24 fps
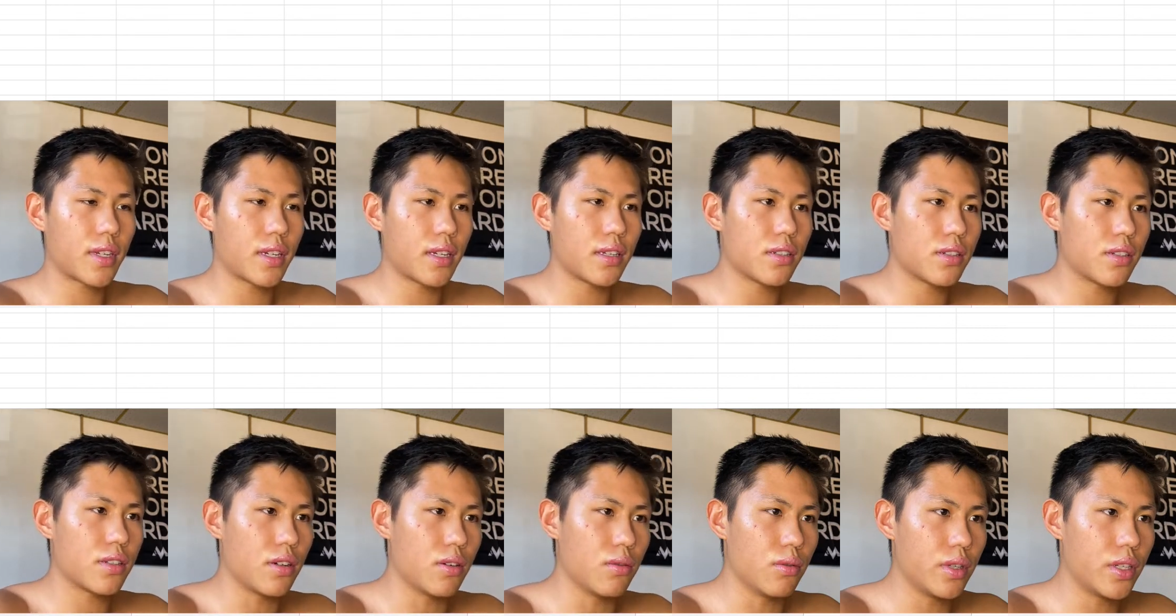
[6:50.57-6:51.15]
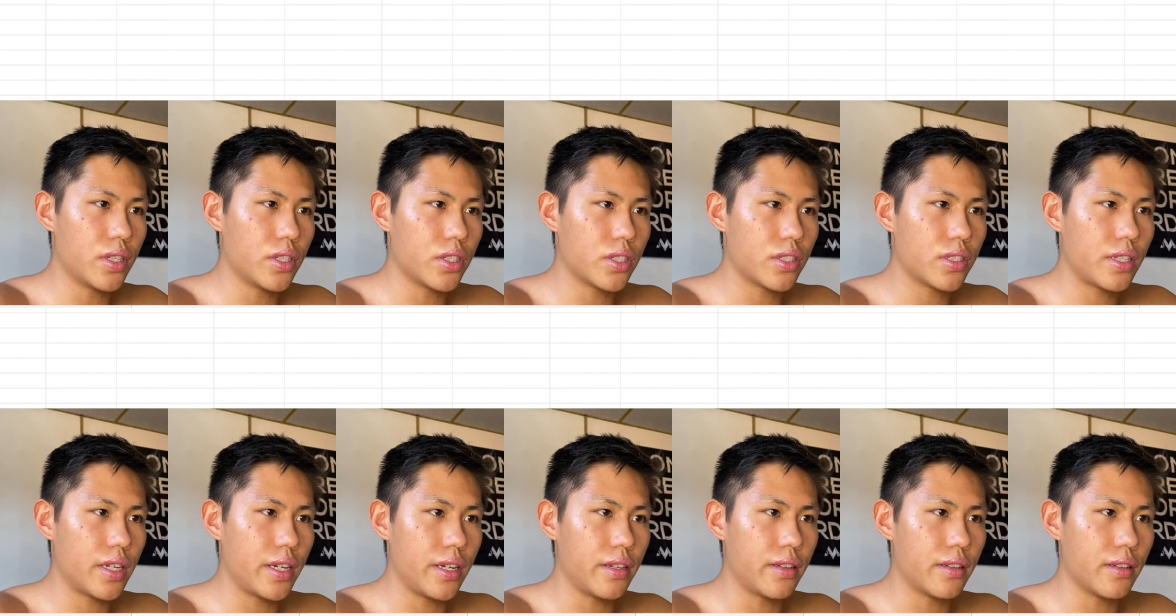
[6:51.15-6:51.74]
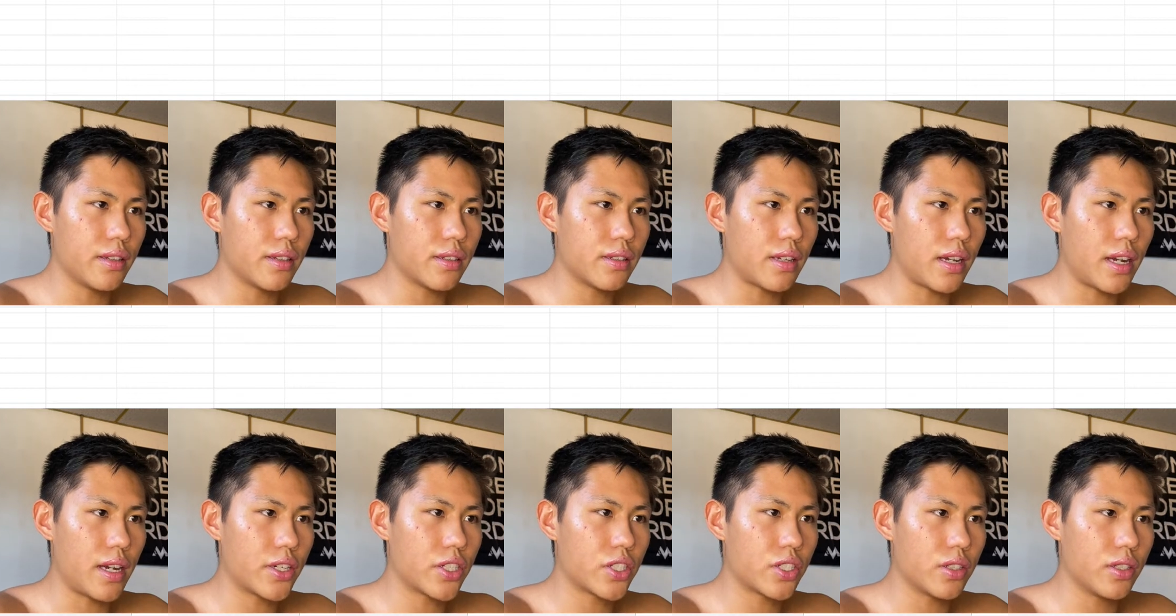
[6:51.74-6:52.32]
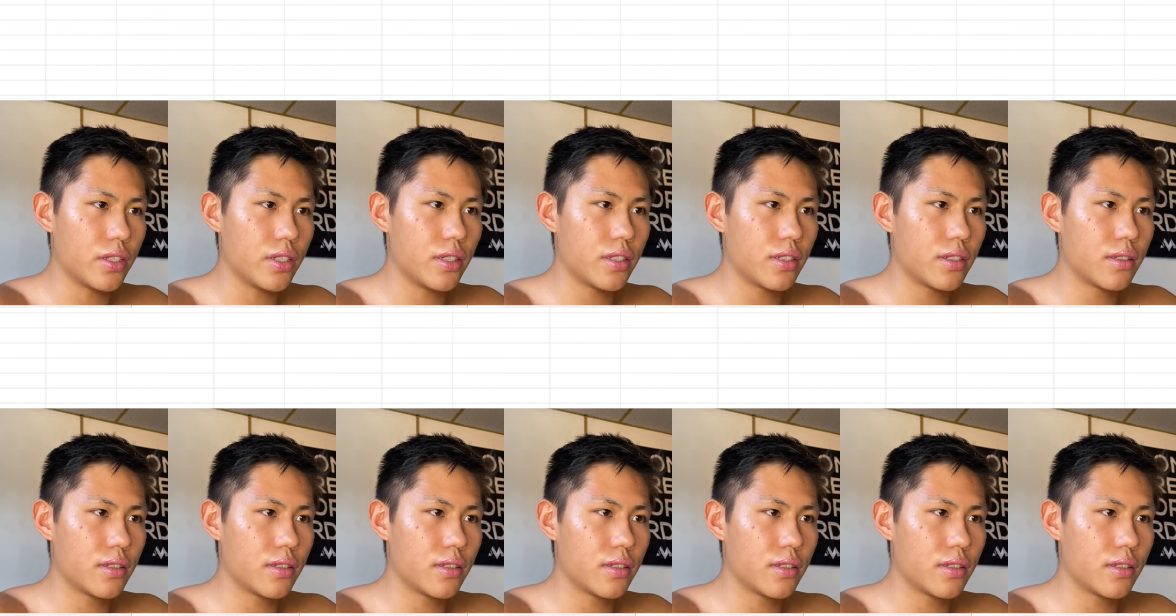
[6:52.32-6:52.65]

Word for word: So we could just take this, actually.